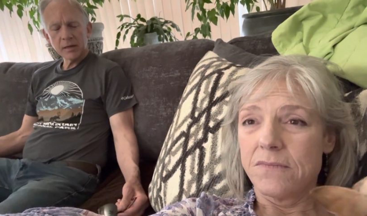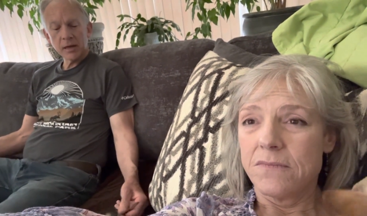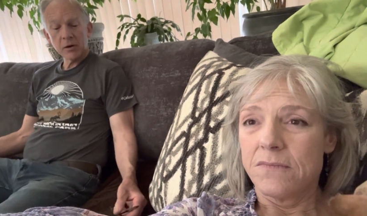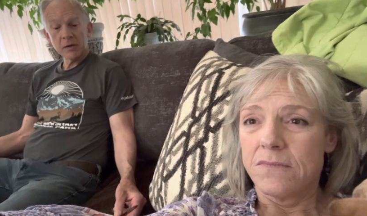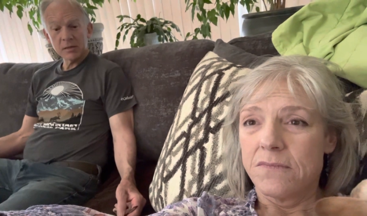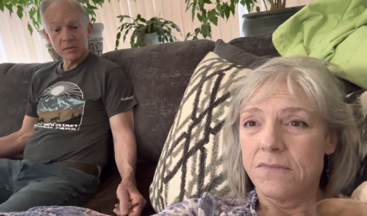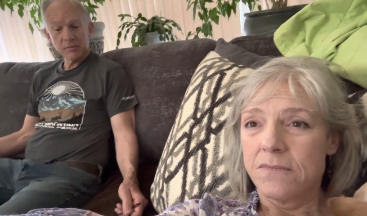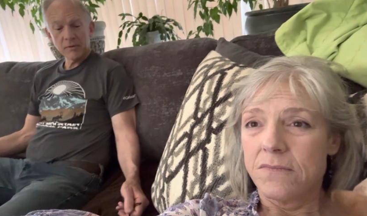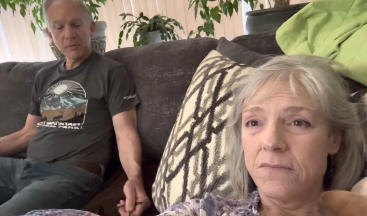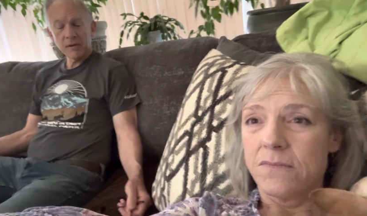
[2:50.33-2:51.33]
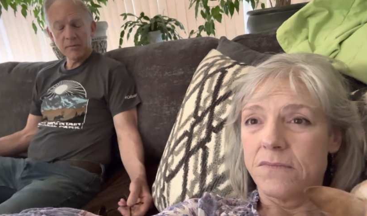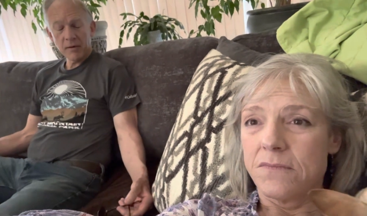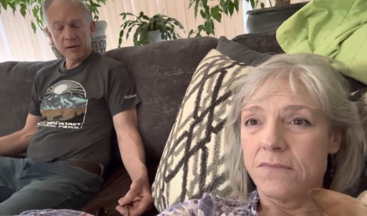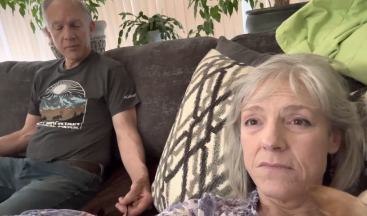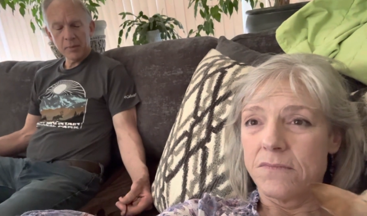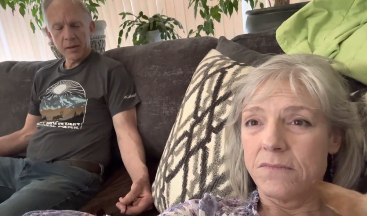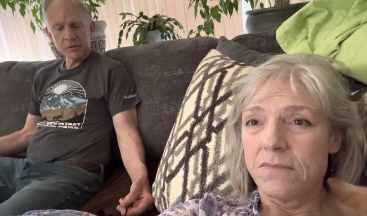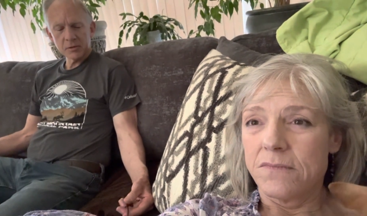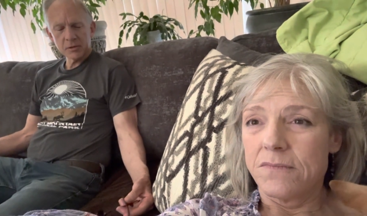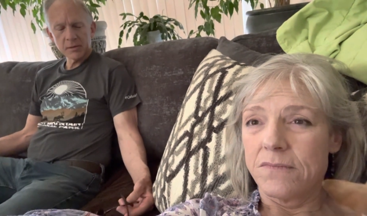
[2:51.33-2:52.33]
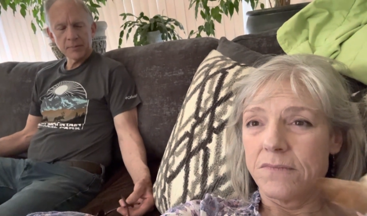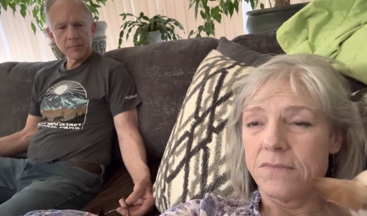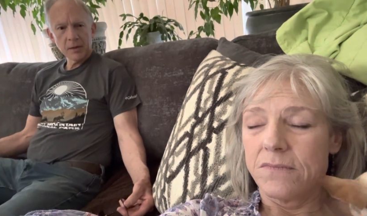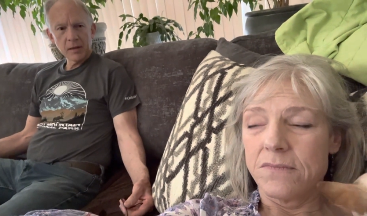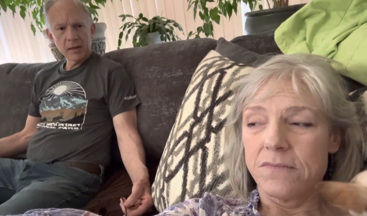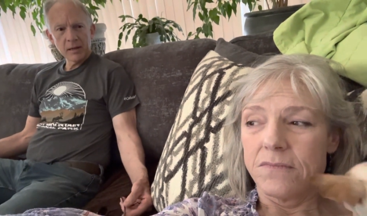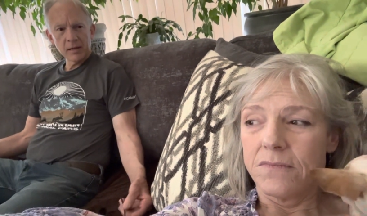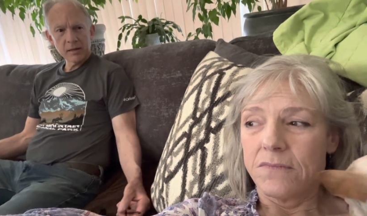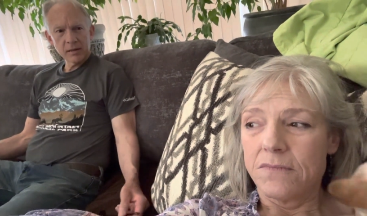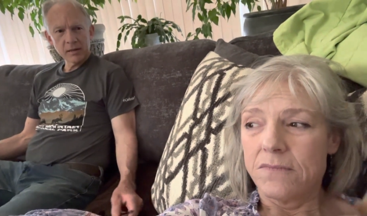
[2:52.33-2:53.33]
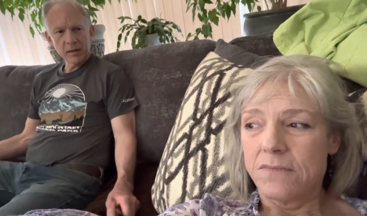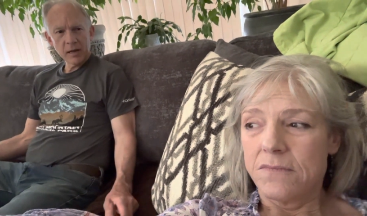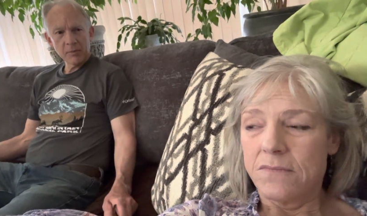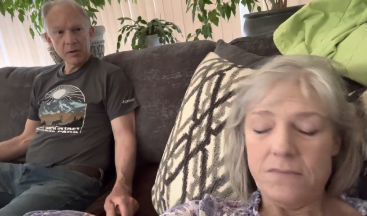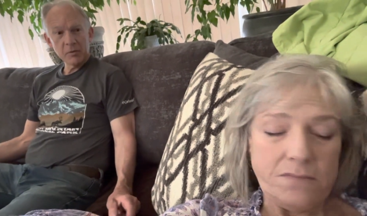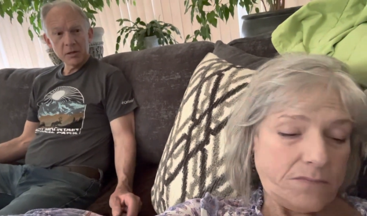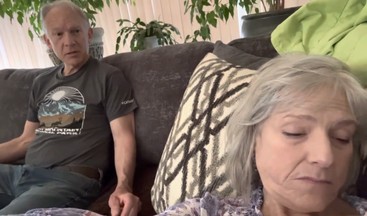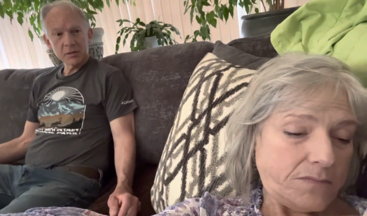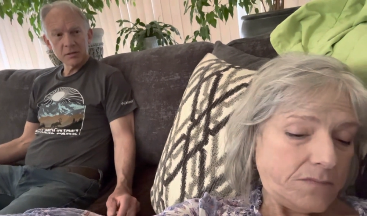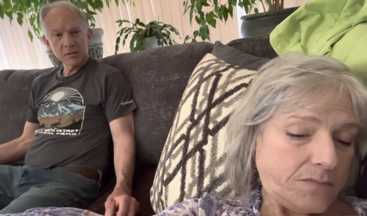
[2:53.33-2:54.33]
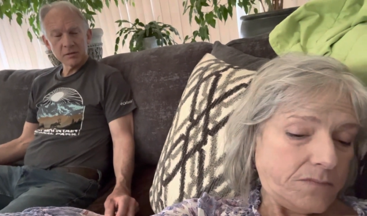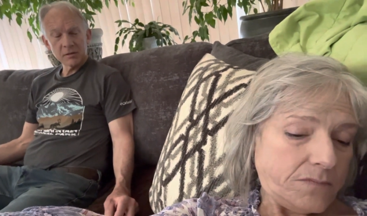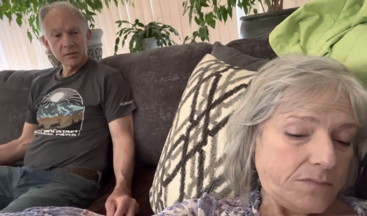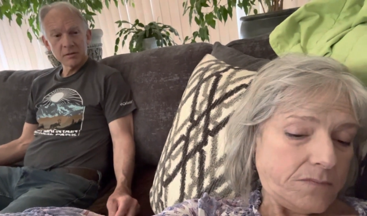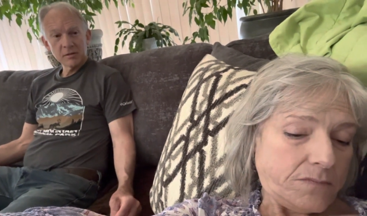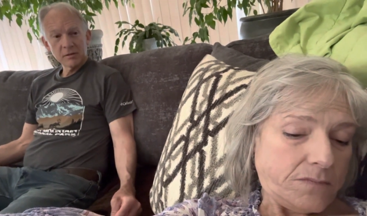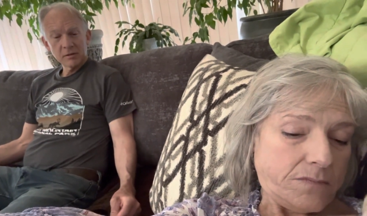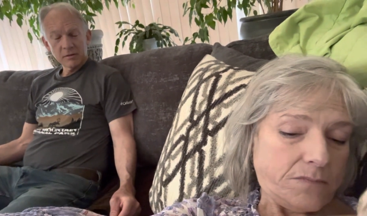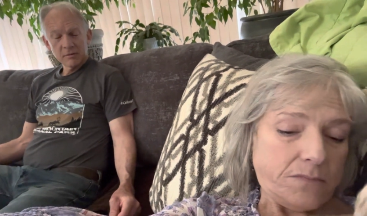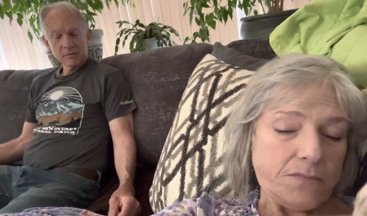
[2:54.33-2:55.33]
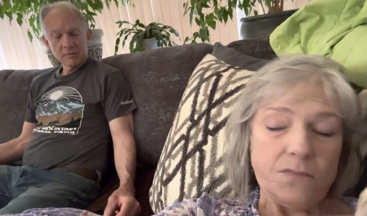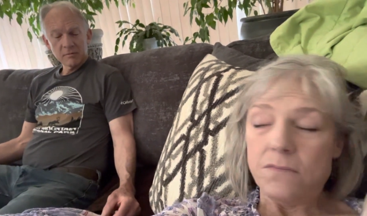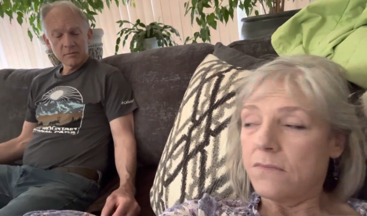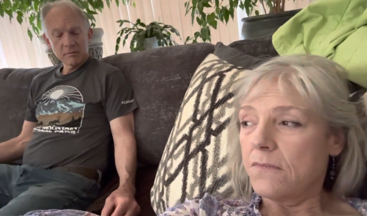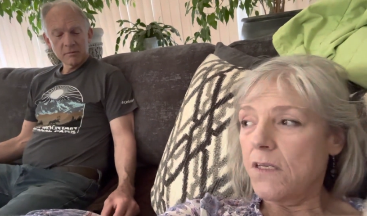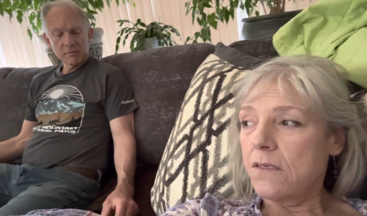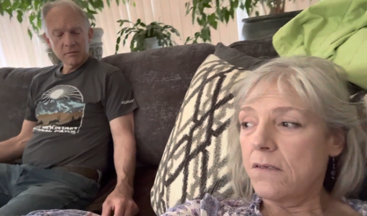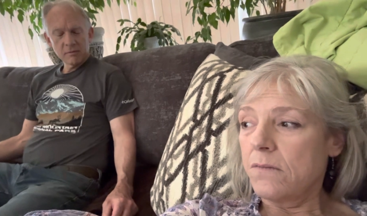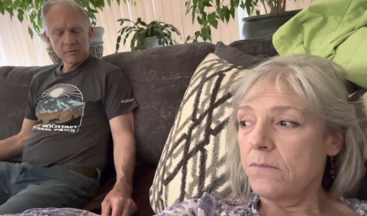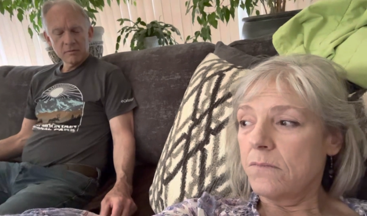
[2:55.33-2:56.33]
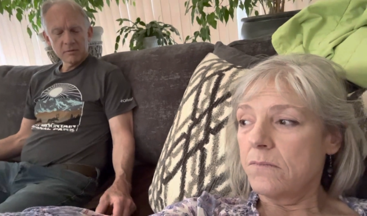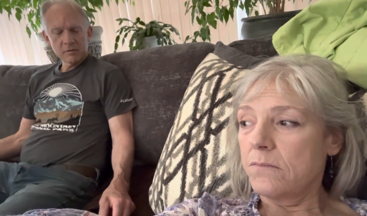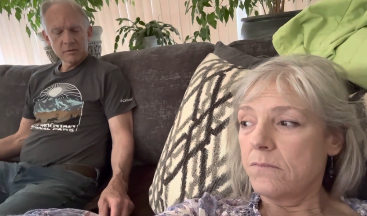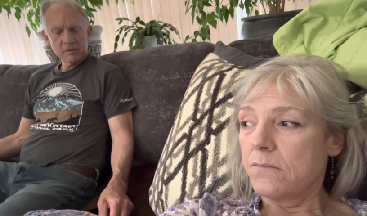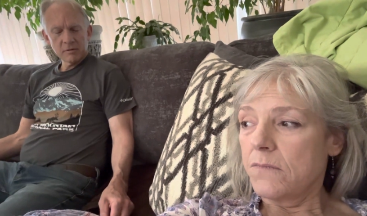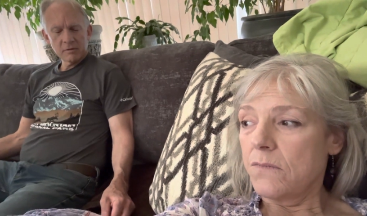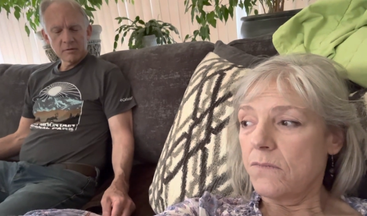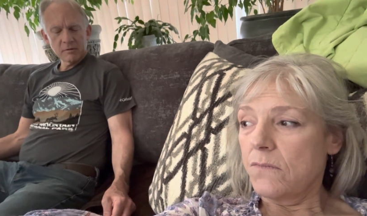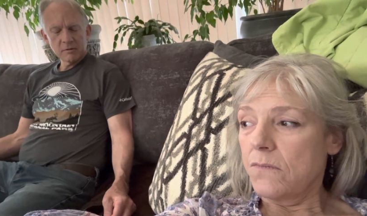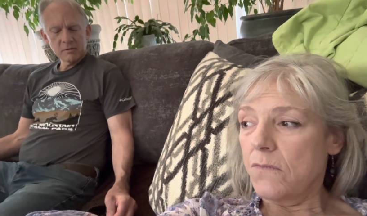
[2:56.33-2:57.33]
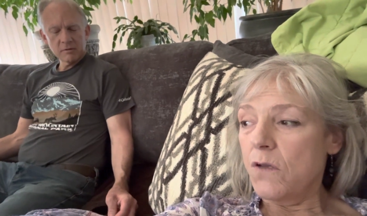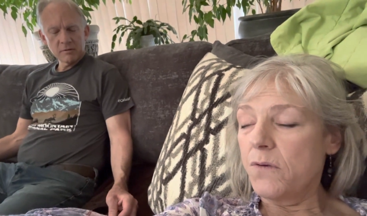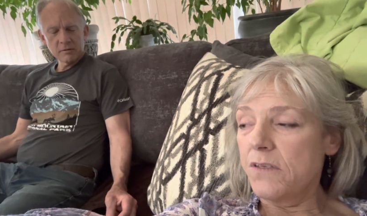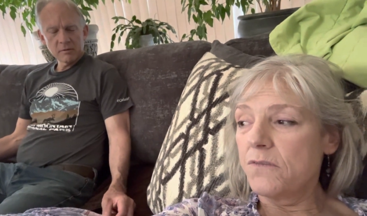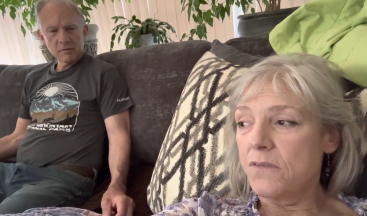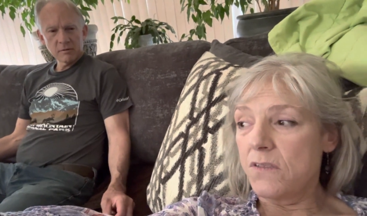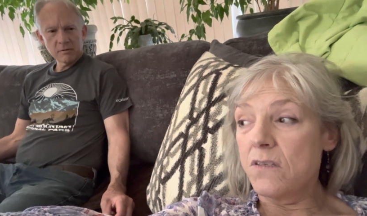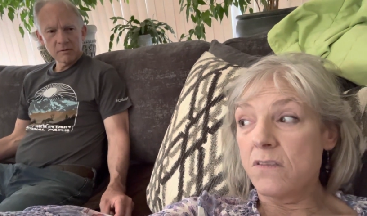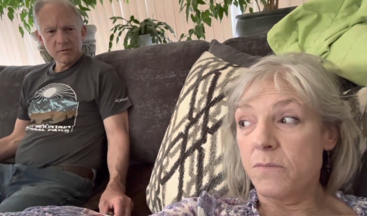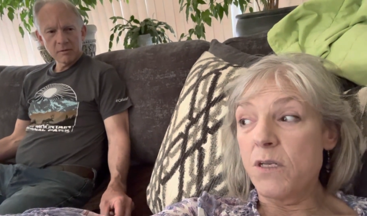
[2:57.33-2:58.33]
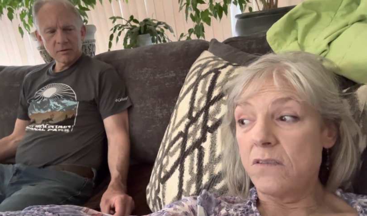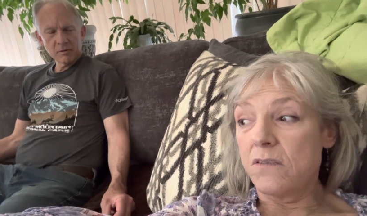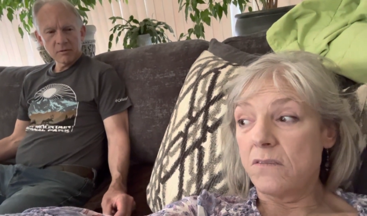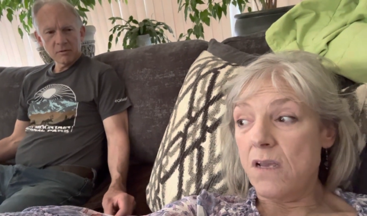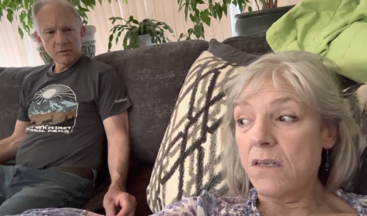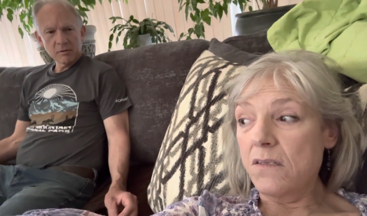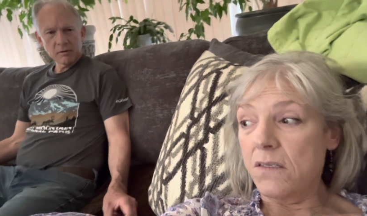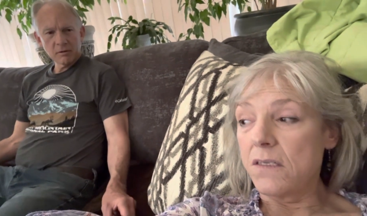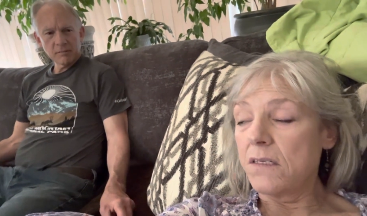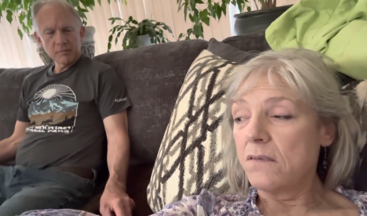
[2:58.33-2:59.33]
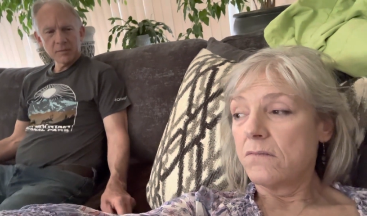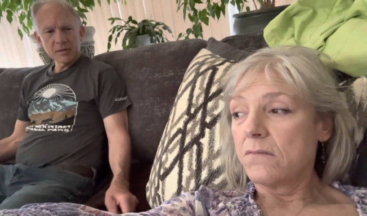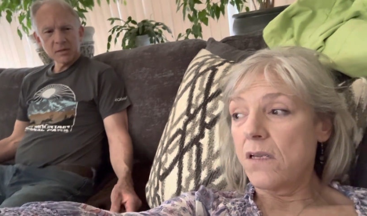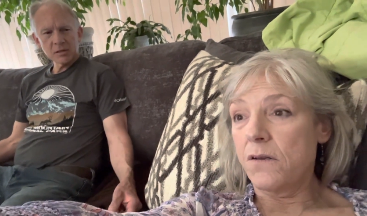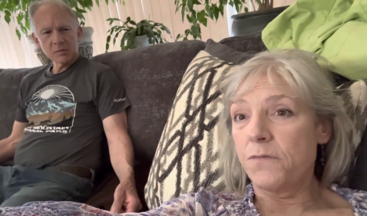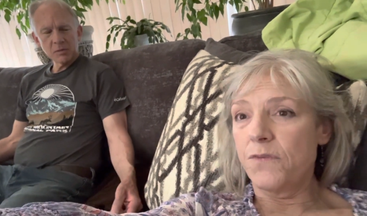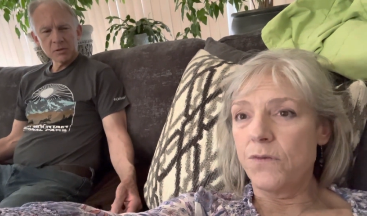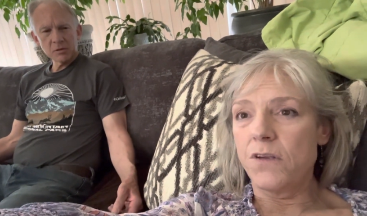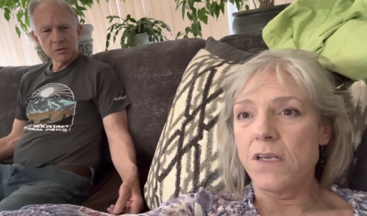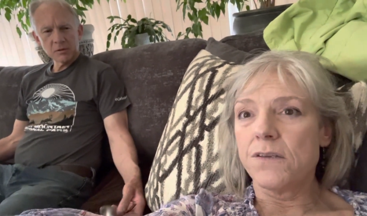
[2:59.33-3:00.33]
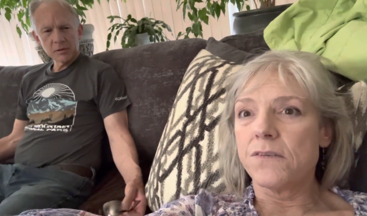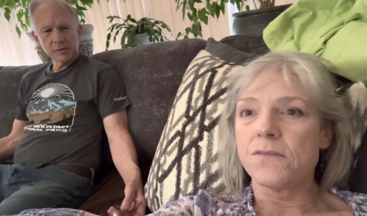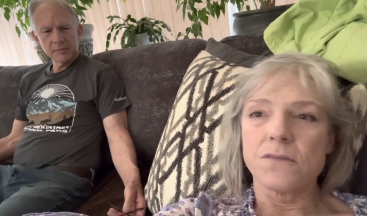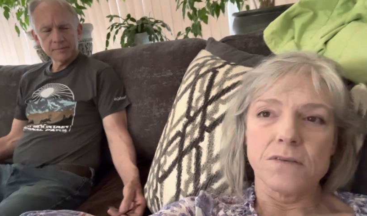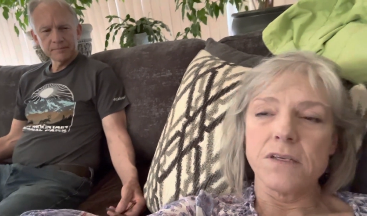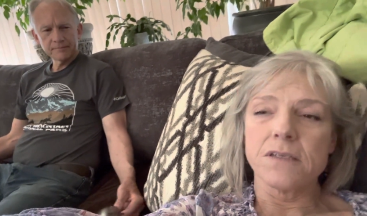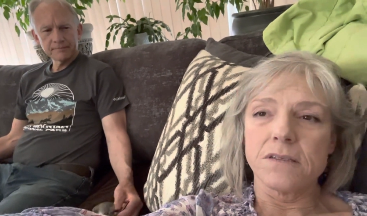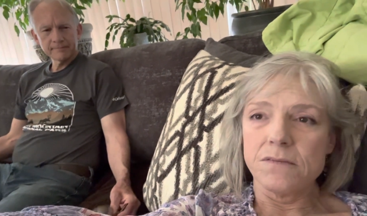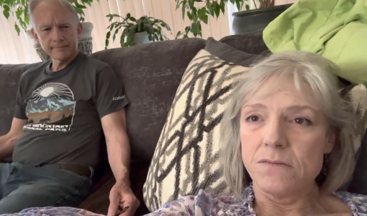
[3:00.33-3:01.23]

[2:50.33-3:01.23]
Speaker 1: Now he's 55 pounds. In how many weeks?
Speaker 2: Um. Oh, he's six months exactly, six and a few days. Old. Yeah.